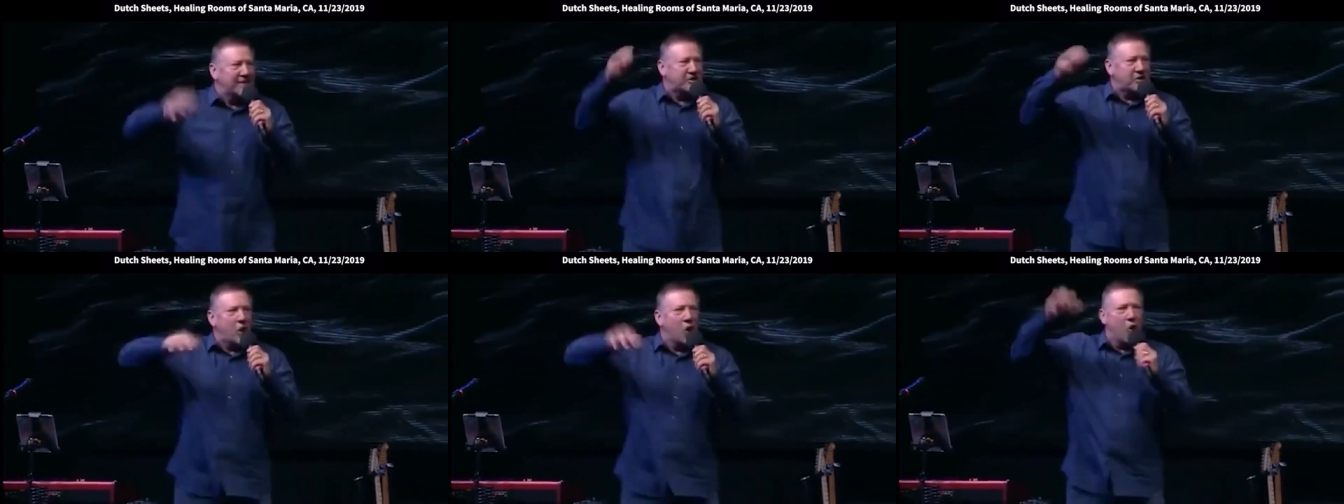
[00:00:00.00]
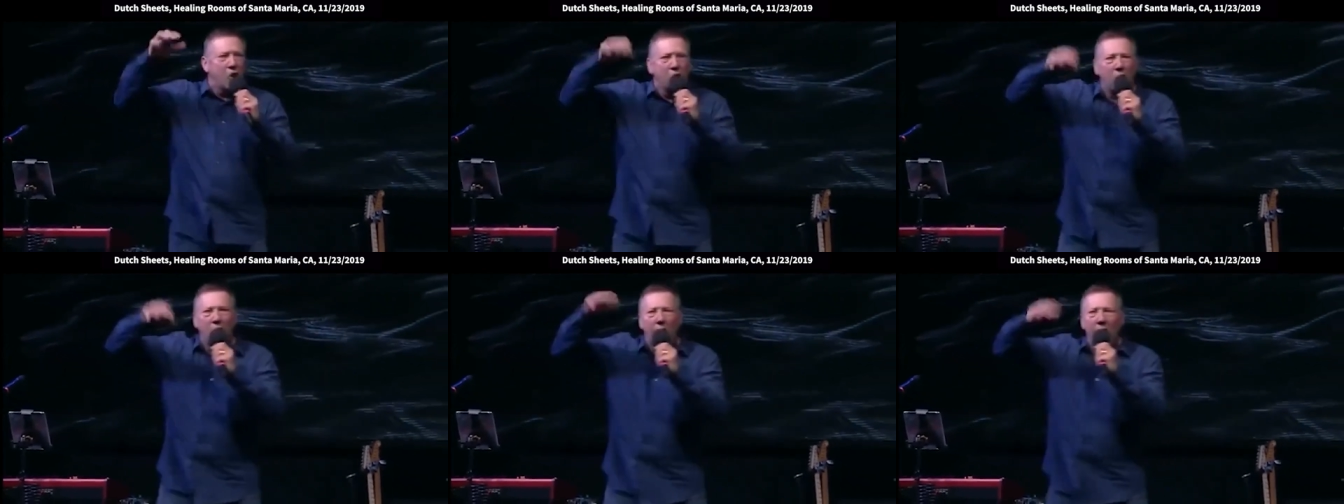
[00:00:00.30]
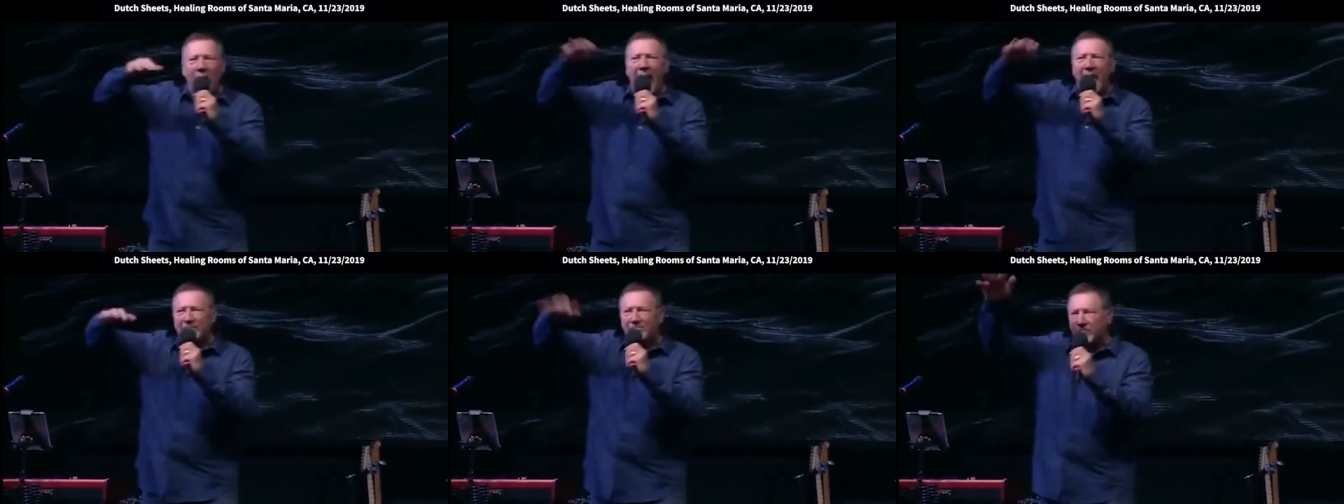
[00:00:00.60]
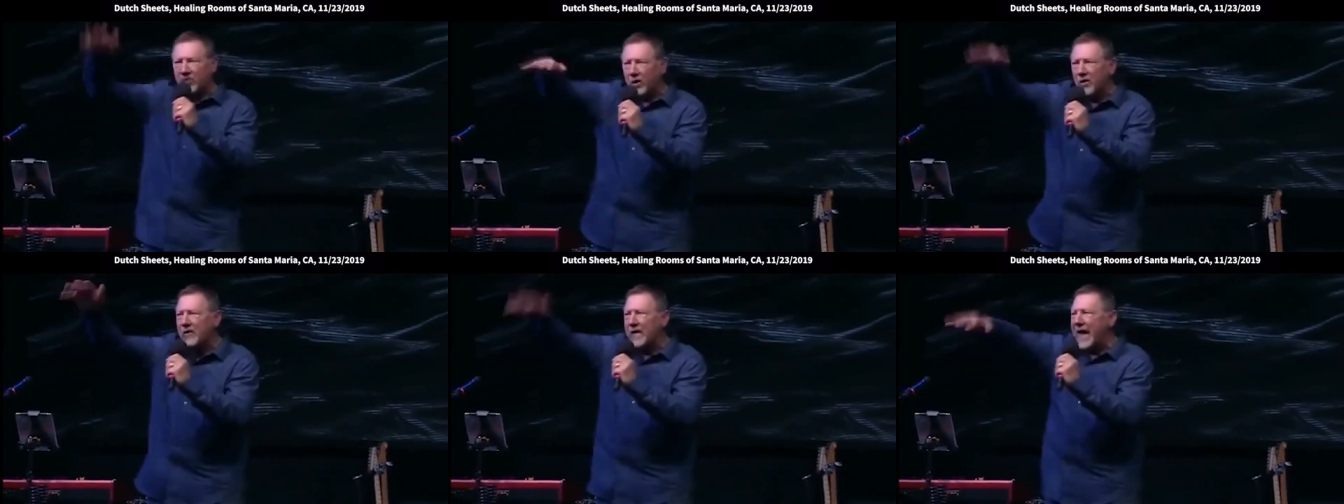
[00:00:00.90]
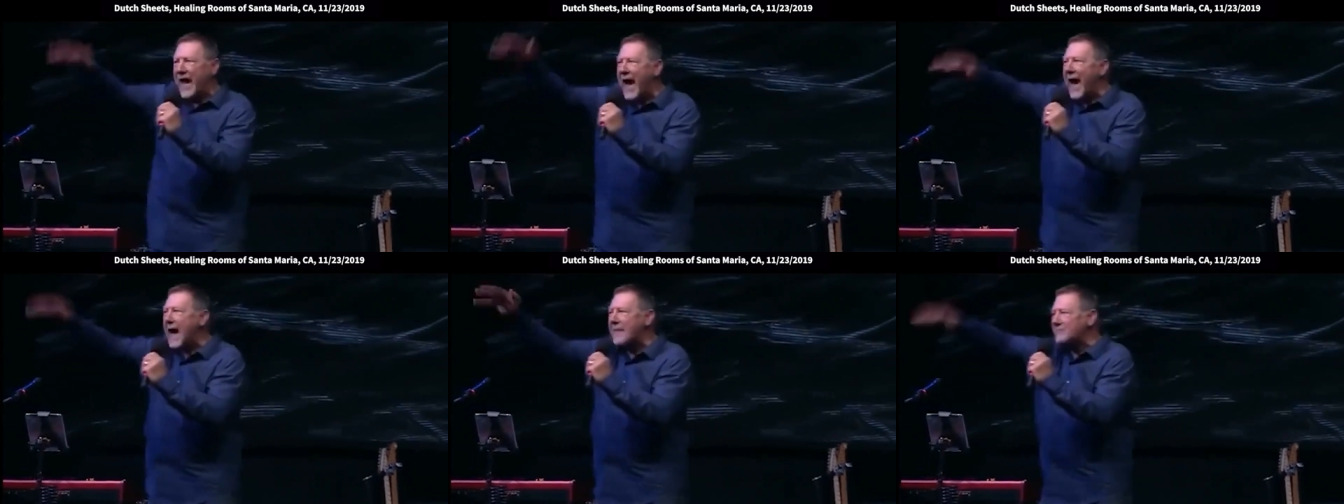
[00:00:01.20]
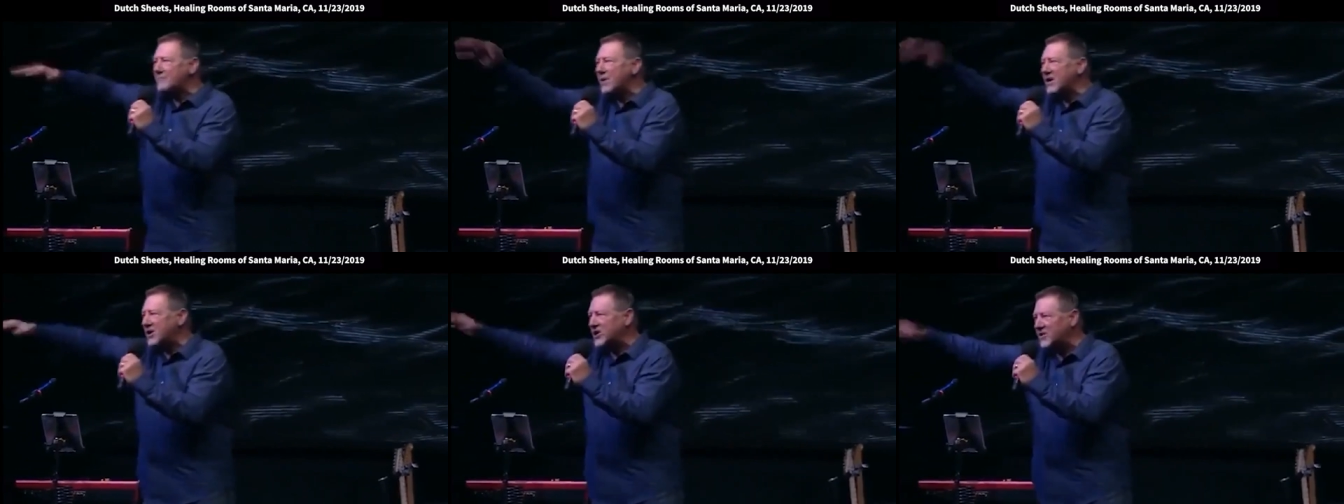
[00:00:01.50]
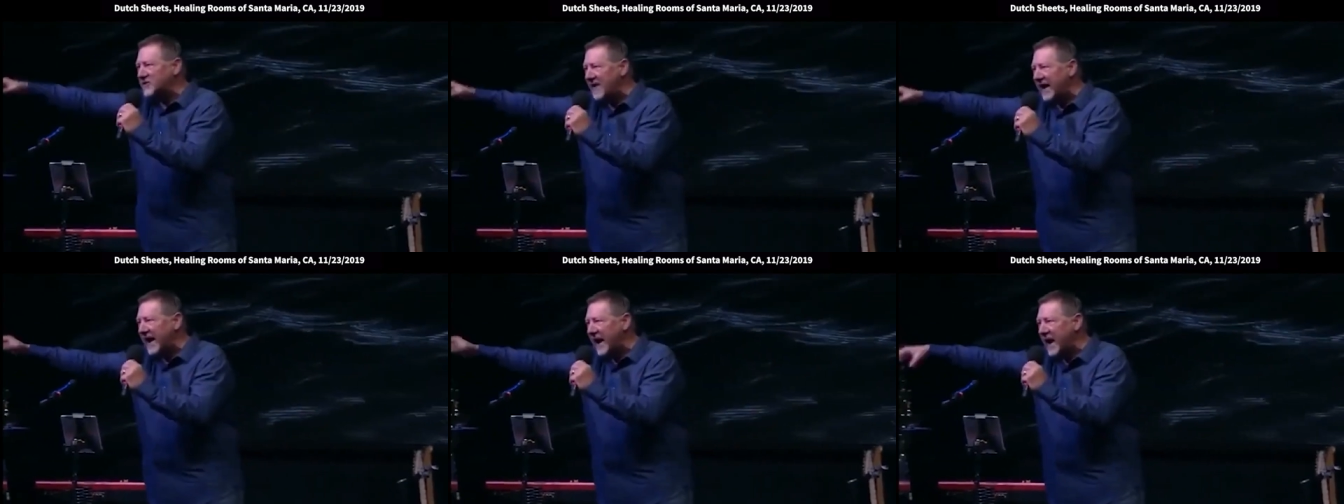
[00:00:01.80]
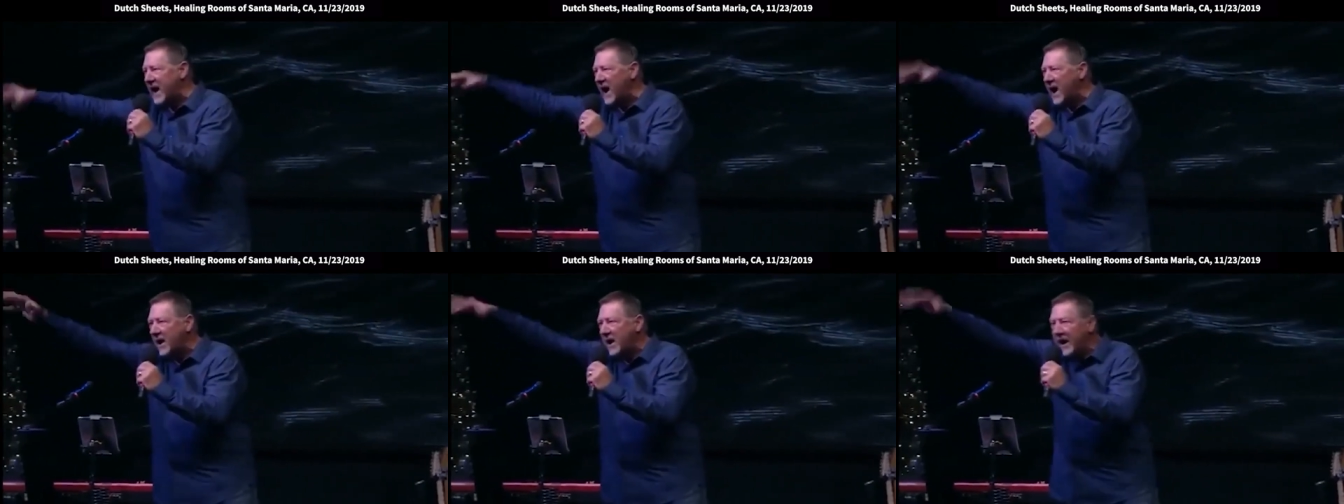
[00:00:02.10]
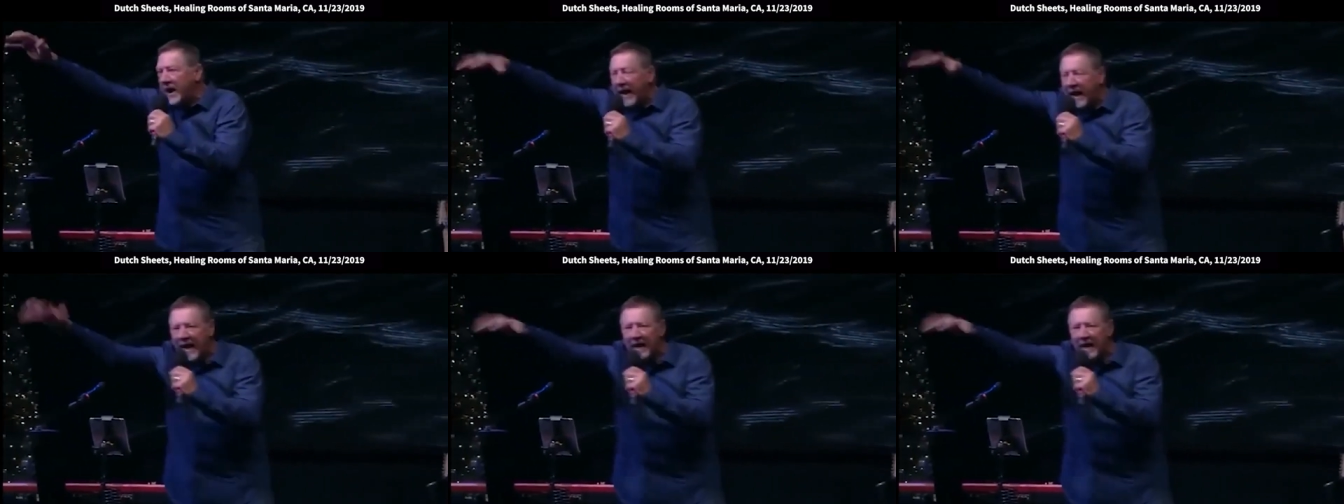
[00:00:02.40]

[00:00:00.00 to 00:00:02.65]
it's going to go out through the atmosphere